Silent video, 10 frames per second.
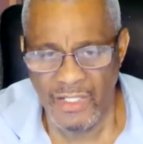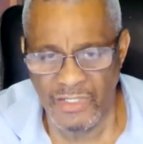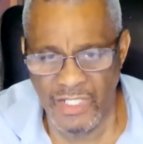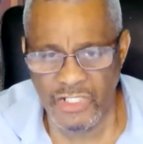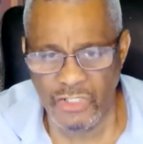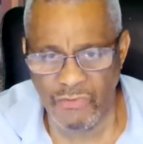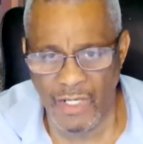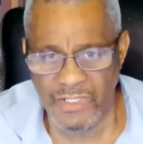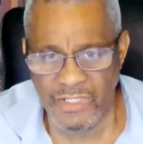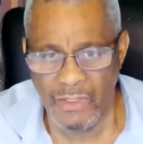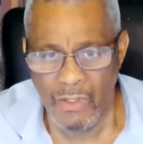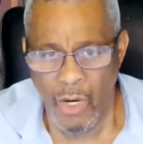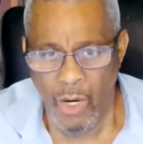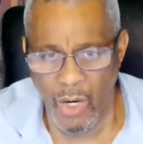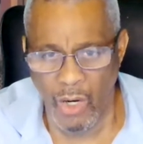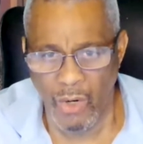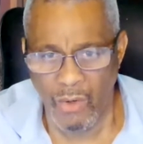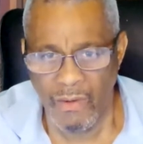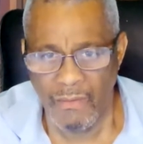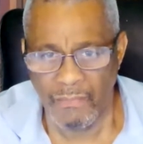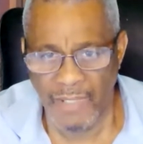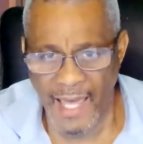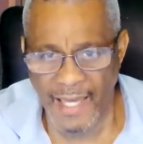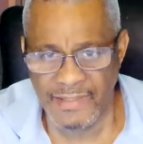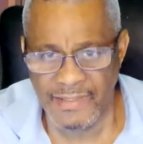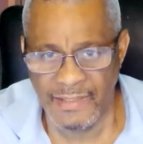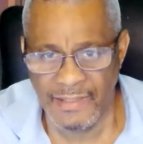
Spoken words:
distrust all blacks.